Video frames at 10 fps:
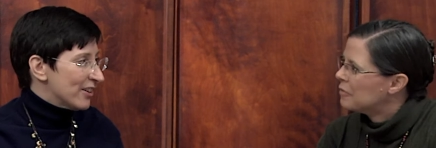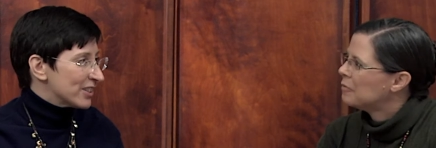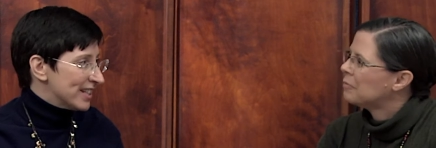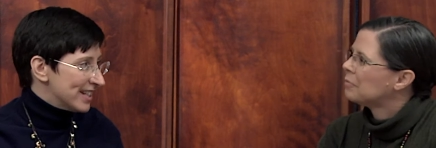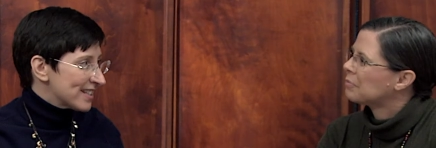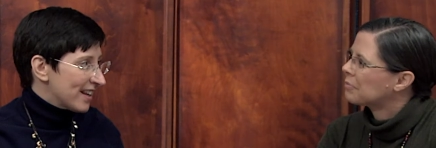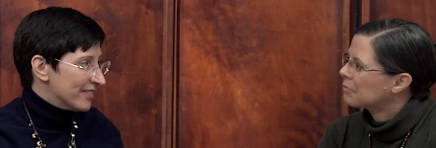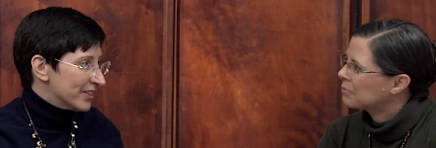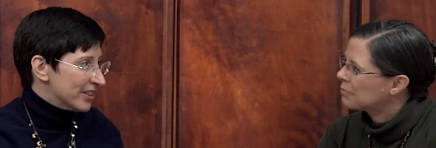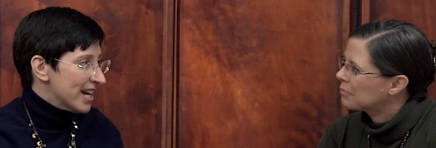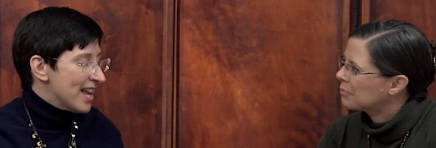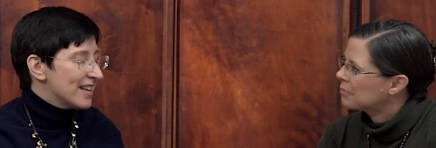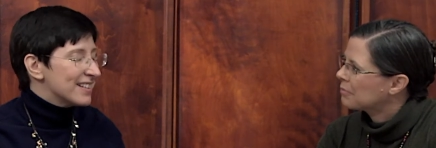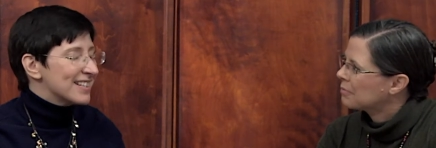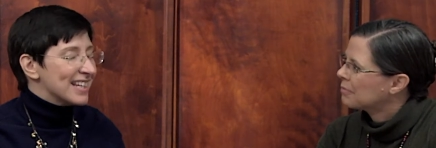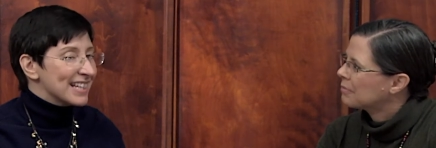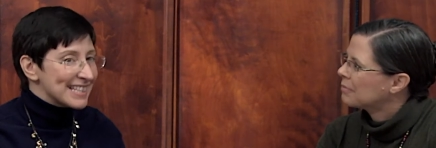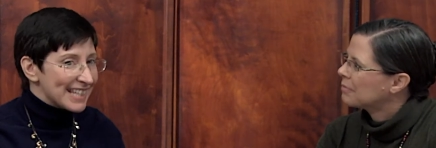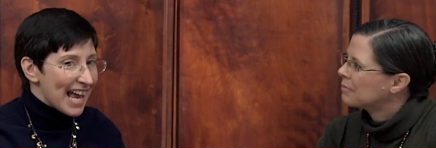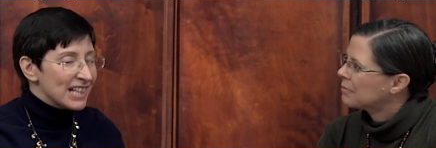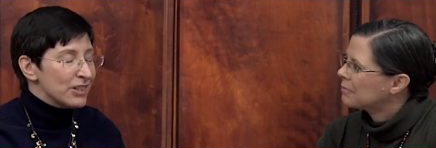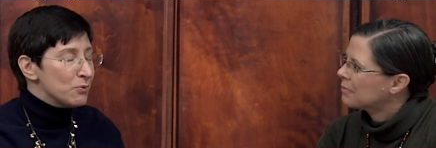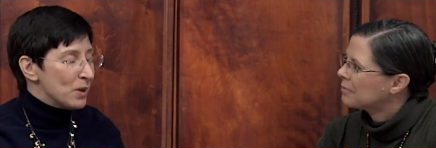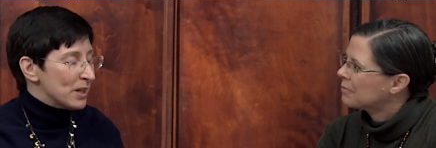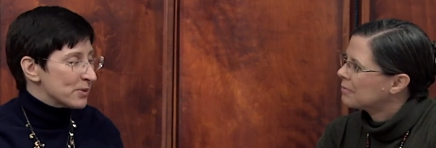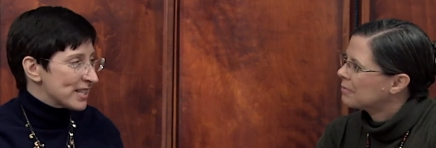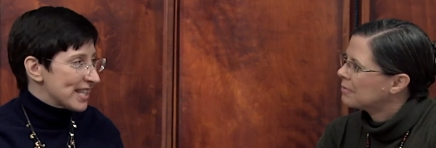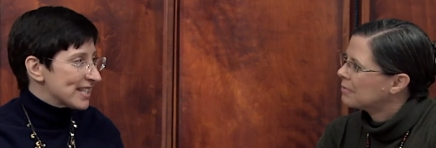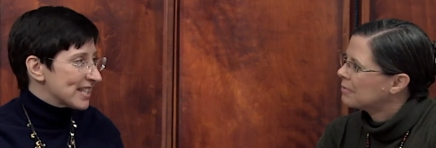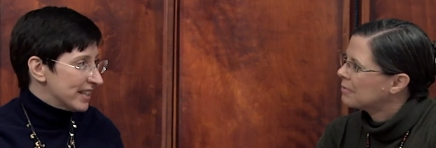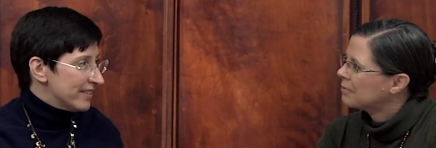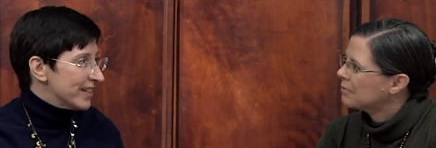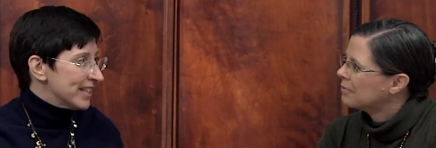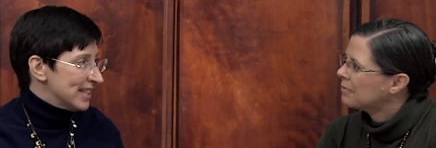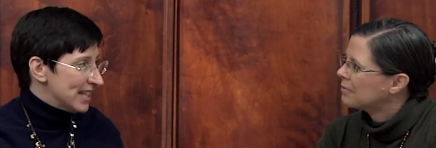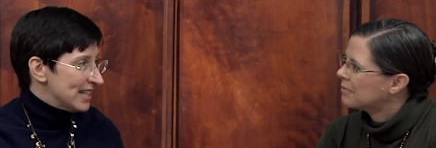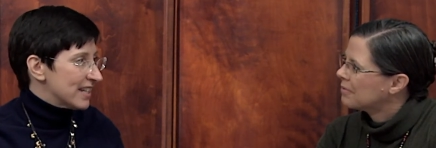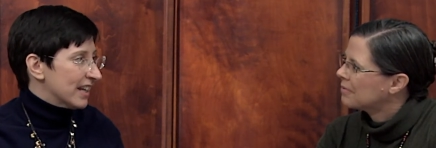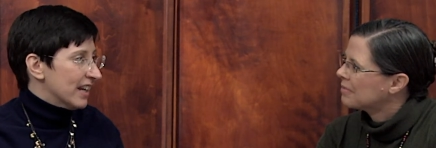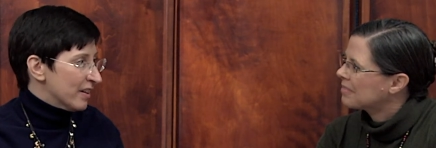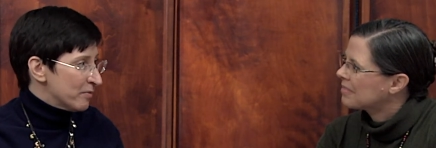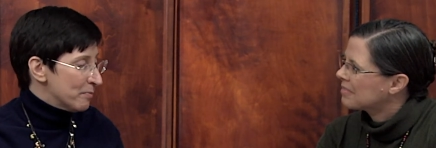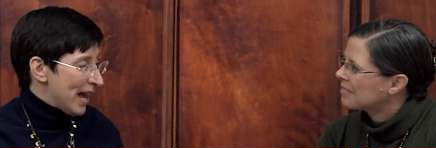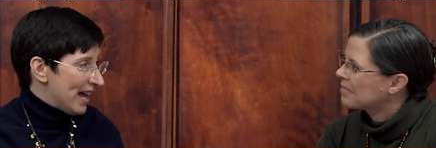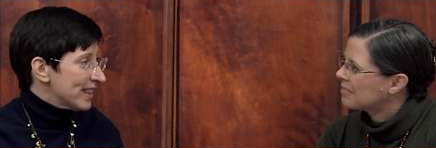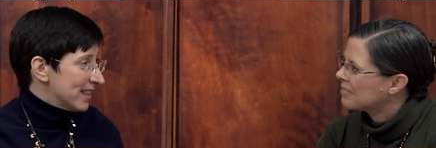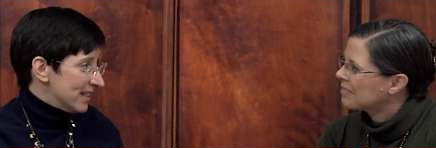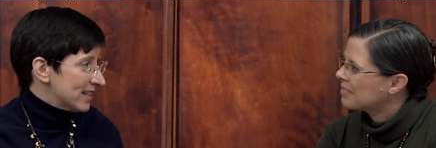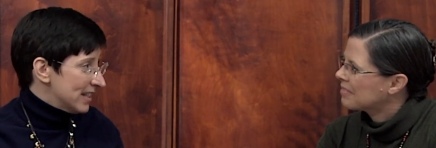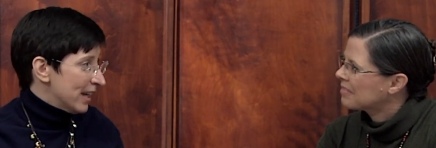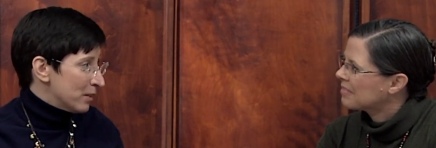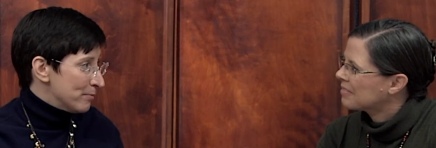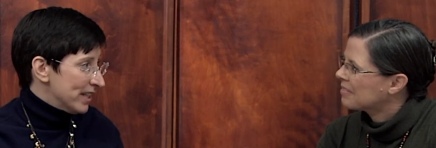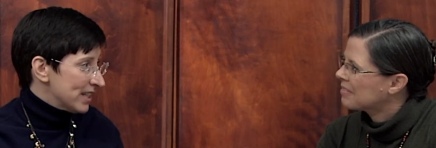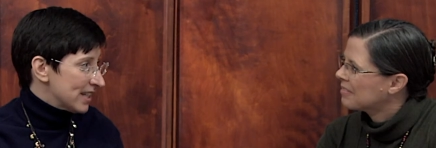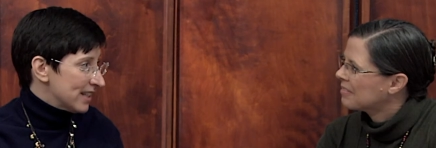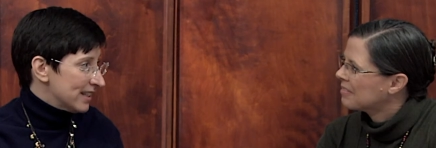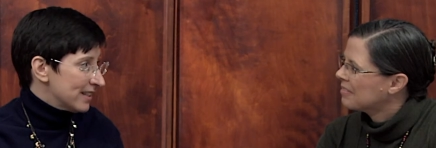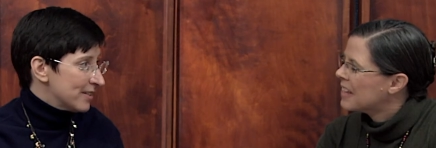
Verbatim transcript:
Speaker 1: out to discover just exactly what was this living teaching of math that she had mentioned.